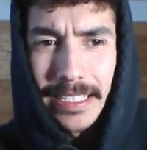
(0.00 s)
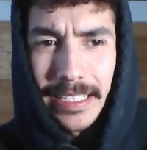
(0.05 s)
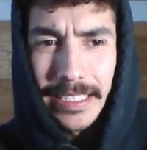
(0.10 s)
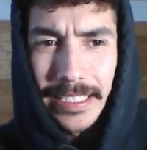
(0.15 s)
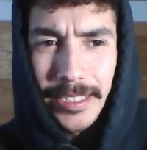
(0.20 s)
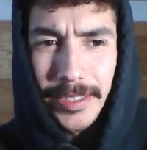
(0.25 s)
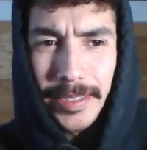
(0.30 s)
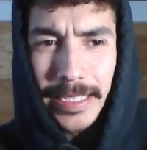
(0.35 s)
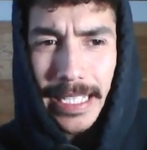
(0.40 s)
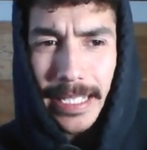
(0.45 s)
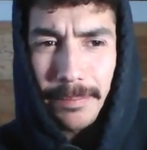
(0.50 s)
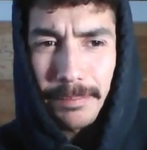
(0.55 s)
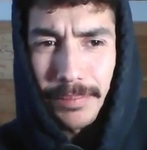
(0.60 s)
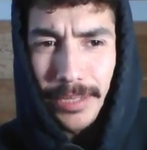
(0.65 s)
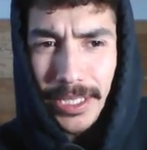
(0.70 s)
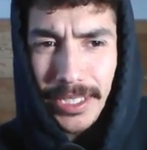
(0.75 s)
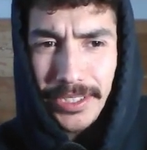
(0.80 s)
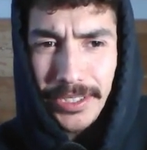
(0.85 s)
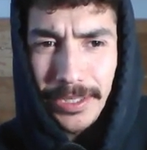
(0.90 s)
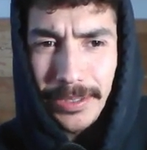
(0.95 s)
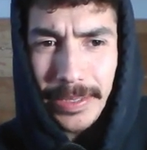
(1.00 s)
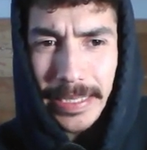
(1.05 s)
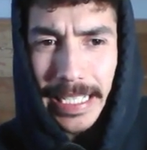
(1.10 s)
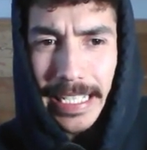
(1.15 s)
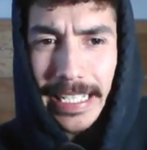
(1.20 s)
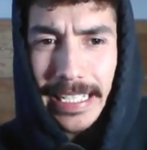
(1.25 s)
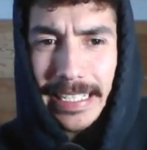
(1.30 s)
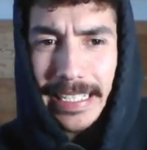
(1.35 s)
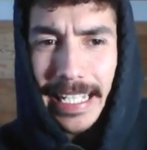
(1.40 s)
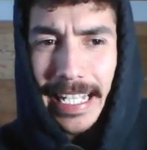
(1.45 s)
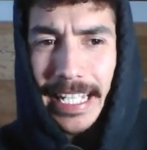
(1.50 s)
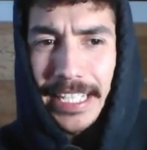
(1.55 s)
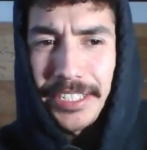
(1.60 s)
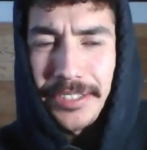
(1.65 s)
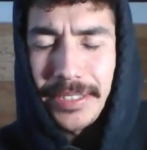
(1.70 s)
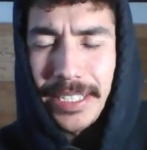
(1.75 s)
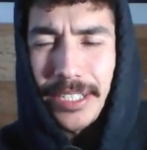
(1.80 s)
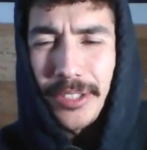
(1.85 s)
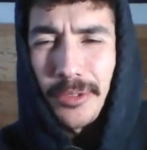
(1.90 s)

You get plus 2k, and you can